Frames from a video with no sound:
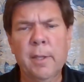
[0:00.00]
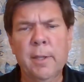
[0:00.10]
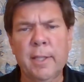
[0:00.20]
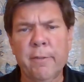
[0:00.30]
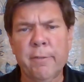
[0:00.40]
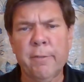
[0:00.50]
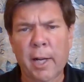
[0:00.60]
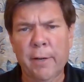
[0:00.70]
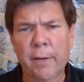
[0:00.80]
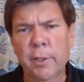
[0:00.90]
They give a
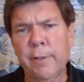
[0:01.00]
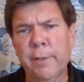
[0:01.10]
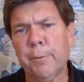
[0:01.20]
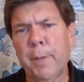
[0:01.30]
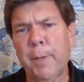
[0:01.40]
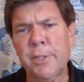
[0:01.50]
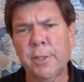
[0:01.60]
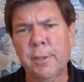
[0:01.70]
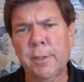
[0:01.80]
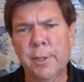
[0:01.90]
lot of good
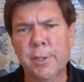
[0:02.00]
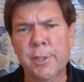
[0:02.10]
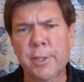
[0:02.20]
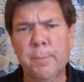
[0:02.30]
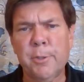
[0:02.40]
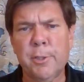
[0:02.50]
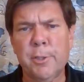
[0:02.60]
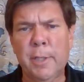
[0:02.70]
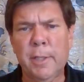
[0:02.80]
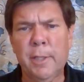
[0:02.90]
information seems to
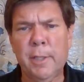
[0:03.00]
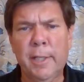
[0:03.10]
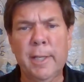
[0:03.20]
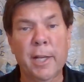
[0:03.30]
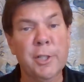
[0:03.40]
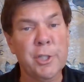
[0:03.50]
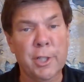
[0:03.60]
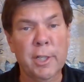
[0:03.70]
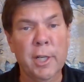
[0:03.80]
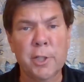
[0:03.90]
be, he
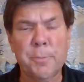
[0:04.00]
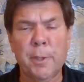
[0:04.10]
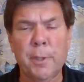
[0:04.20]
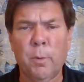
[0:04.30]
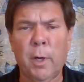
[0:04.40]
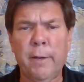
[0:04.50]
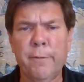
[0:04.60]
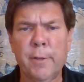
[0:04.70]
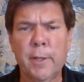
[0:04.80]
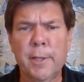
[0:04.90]
she, husband and wife,